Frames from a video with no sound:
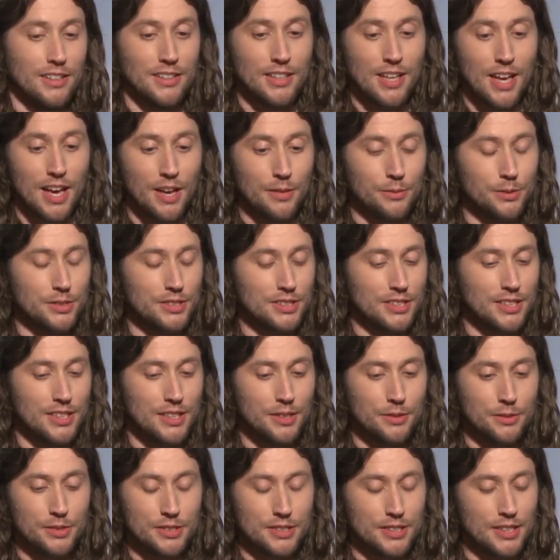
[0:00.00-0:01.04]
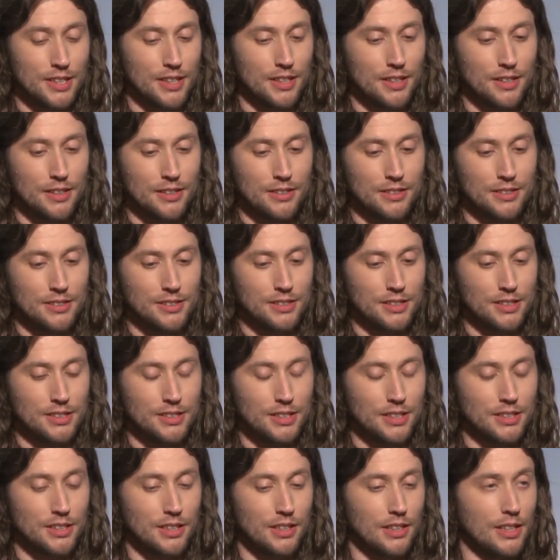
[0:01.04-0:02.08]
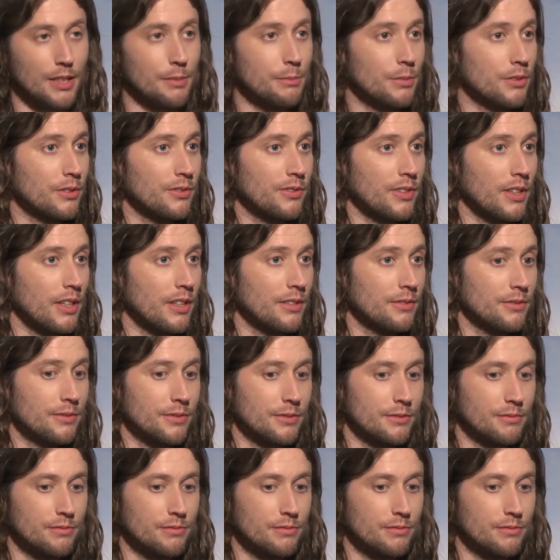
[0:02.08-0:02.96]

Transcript: Yeah, it was just such a labor of love.